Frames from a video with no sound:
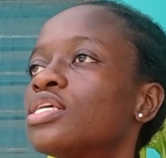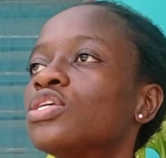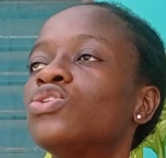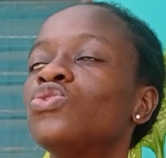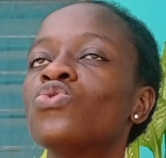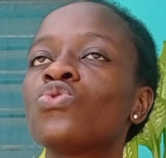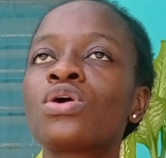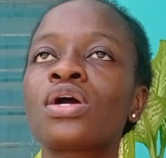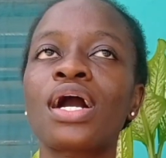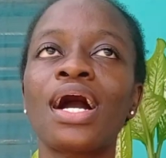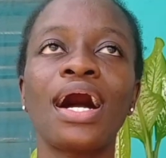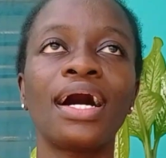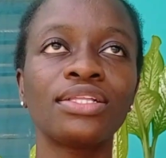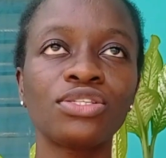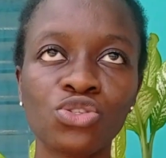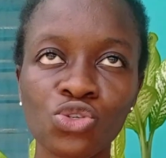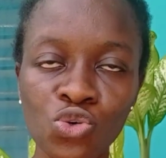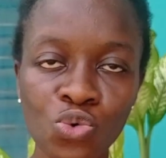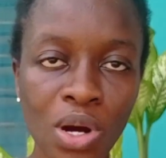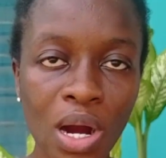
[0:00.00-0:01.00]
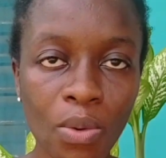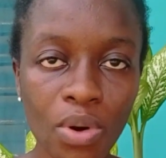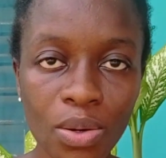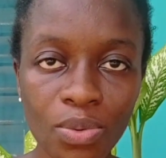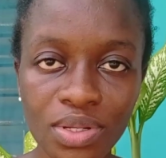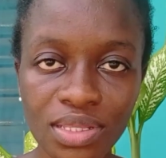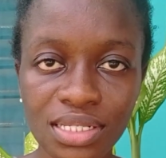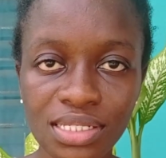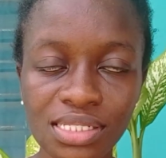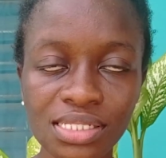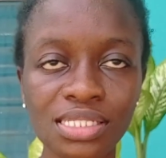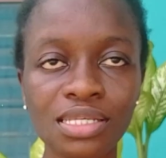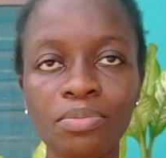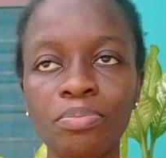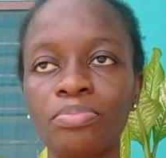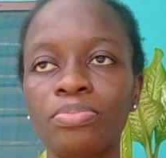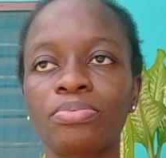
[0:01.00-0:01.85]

You can't do away with this tip,